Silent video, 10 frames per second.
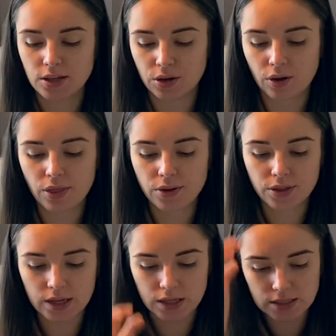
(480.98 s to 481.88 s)
other
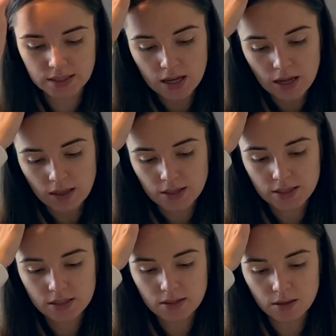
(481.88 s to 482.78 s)
things.
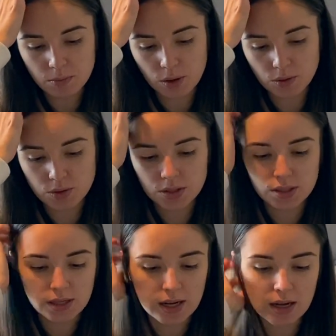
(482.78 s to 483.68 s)
This is the
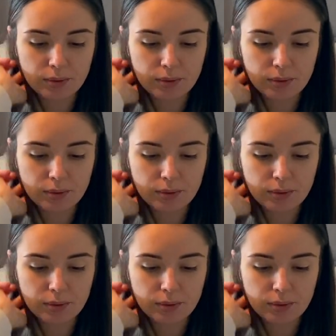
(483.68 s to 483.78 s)
most